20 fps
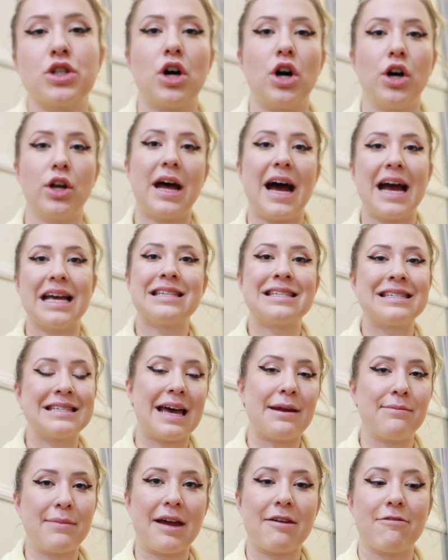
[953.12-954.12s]
on, I
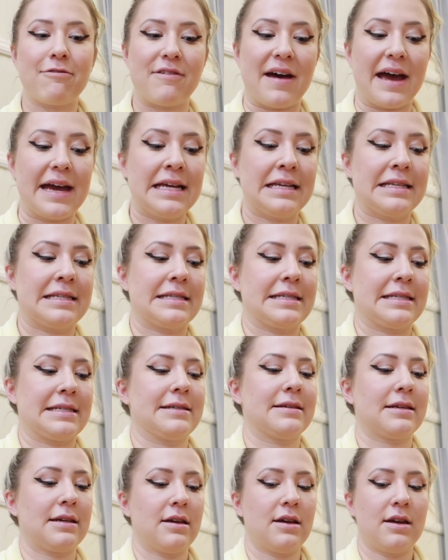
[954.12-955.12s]
set my face.
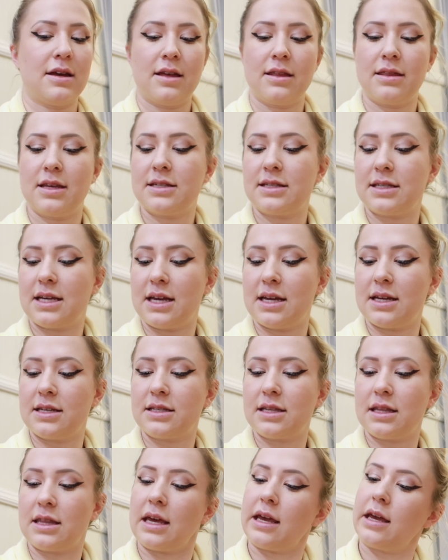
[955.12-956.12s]
This
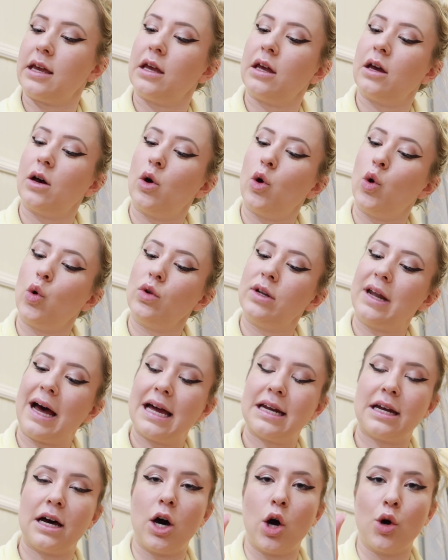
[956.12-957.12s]
is the All
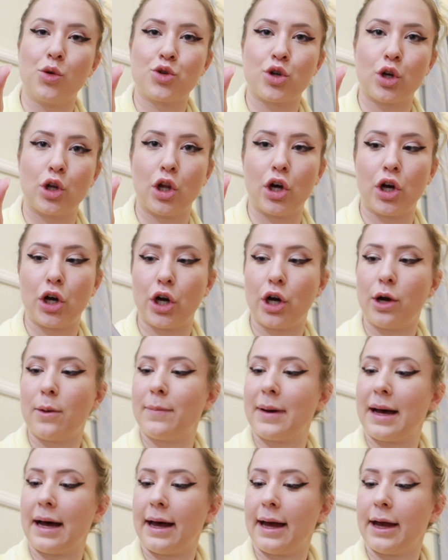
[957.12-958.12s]
Nighter Ultra Glow
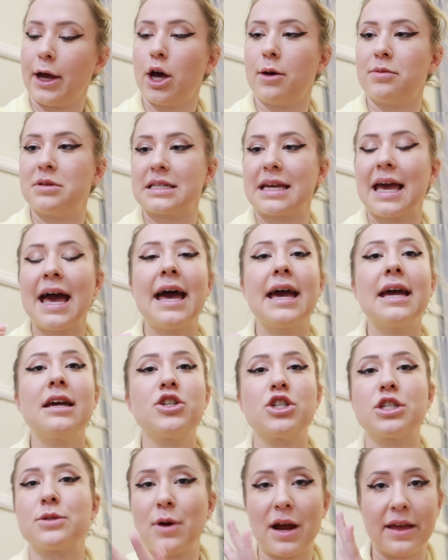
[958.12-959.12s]
by Urban Decay,
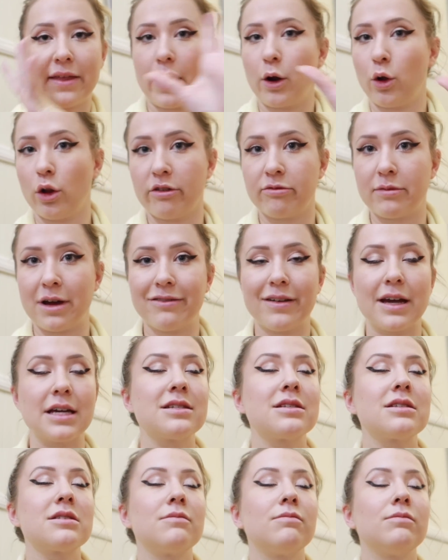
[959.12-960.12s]
just spraying that all over my
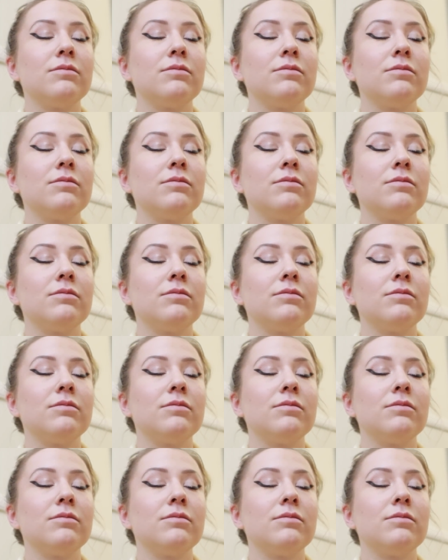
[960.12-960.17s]
face.